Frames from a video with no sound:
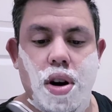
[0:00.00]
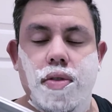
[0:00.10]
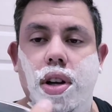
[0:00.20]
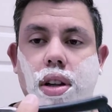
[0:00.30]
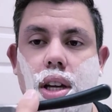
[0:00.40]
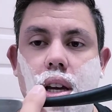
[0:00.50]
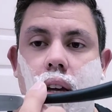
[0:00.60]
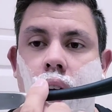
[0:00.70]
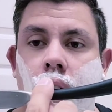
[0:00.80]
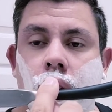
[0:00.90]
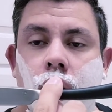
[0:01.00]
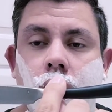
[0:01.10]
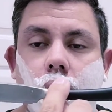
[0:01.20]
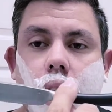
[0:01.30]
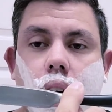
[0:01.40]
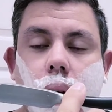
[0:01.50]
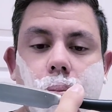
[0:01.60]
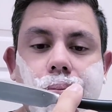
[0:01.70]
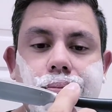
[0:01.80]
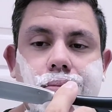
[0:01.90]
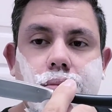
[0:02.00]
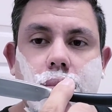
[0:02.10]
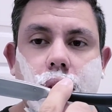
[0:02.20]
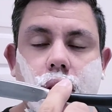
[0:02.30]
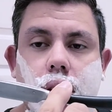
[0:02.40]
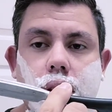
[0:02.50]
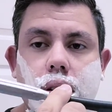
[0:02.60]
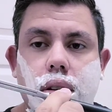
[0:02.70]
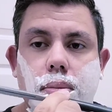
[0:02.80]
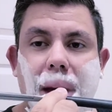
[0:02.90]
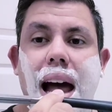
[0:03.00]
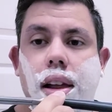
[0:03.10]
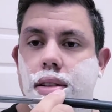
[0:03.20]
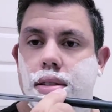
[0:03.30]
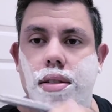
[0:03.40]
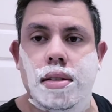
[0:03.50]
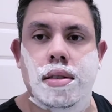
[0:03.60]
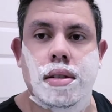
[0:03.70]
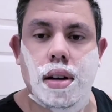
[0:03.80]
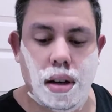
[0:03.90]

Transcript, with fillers: perfectly um, balanced.